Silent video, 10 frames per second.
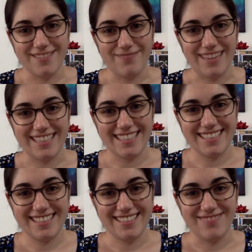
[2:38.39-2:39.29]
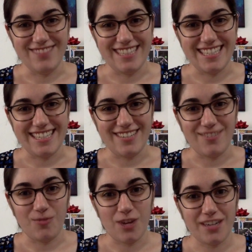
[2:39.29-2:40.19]
Magic means he could
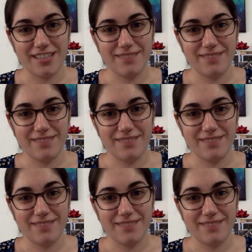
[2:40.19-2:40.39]
walk